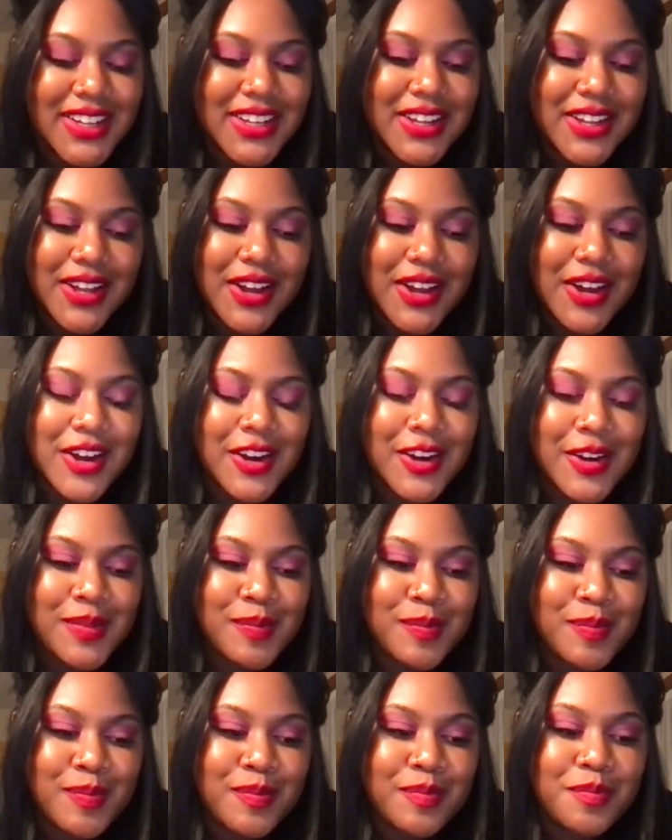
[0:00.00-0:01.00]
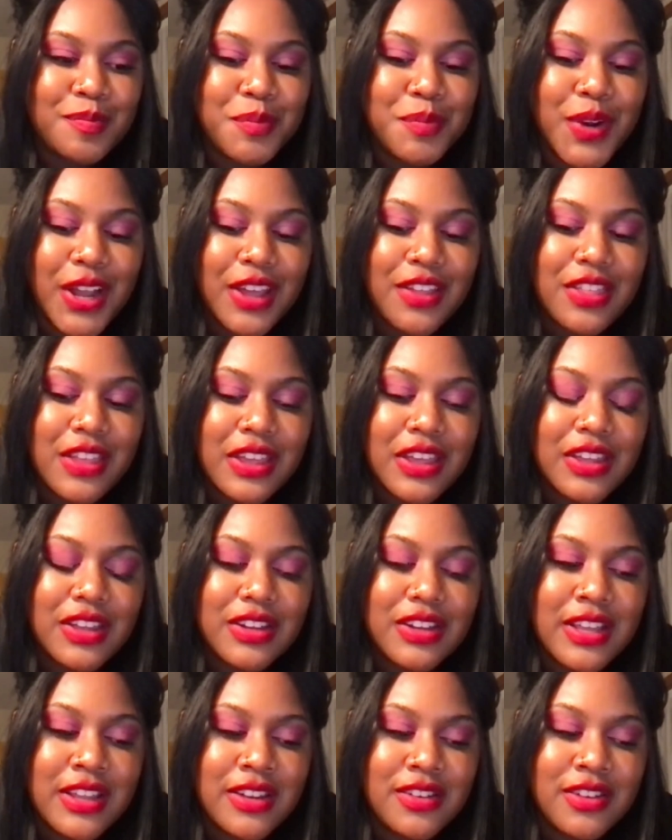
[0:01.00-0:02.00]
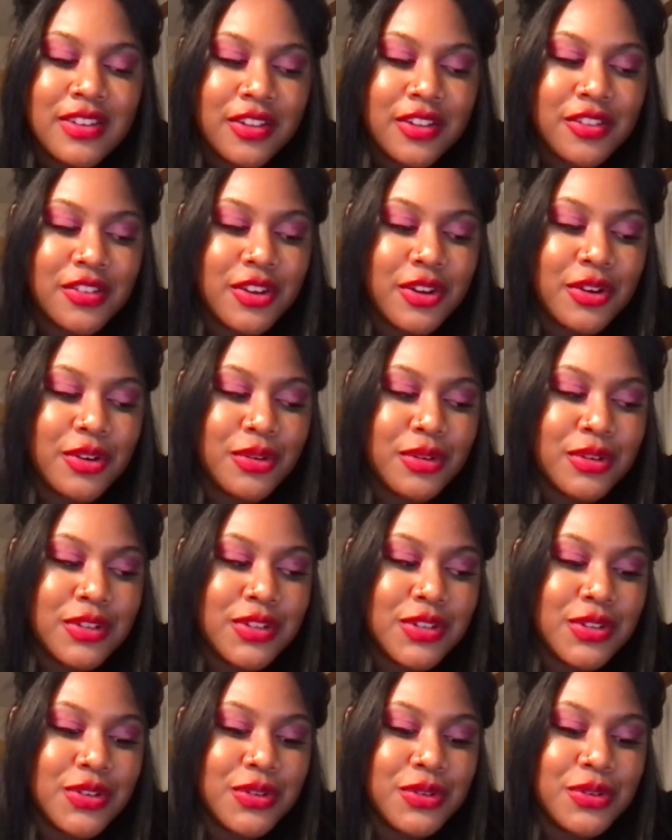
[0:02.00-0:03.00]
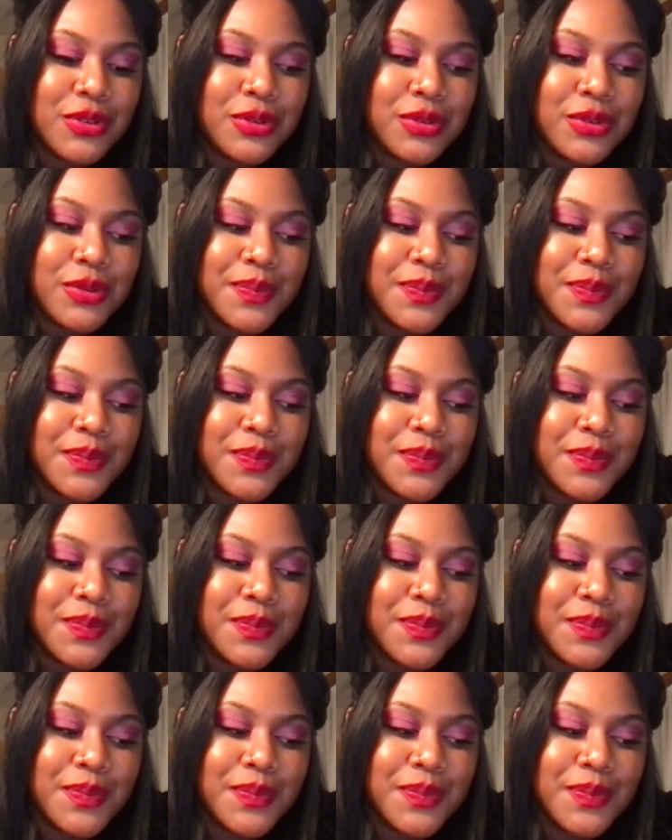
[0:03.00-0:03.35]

But I think it does go to